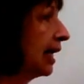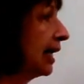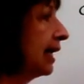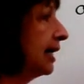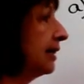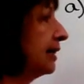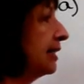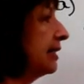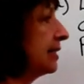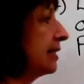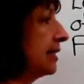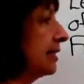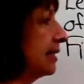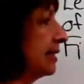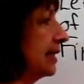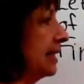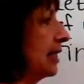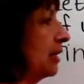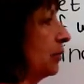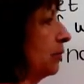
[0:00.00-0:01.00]
and this
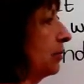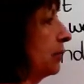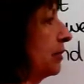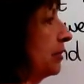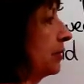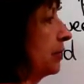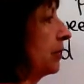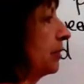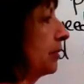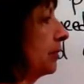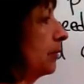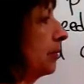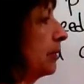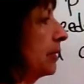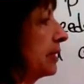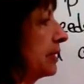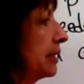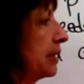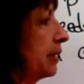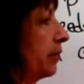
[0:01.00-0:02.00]
is equal to
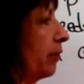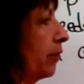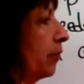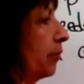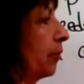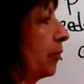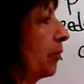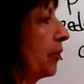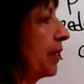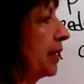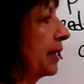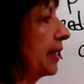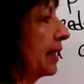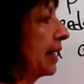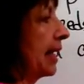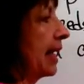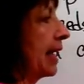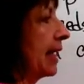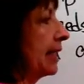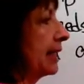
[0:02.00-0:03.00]

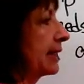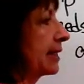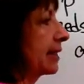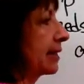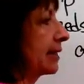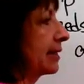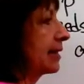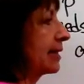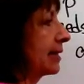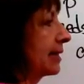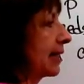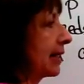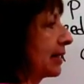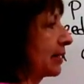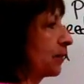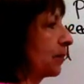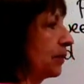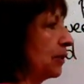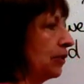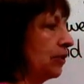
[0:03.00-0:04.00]

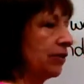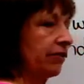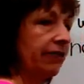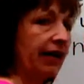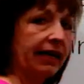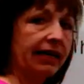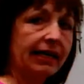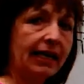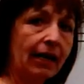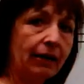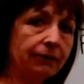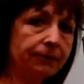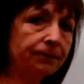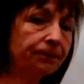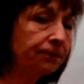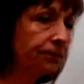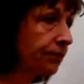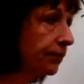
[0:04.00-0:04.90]
0.86 when you divide it out.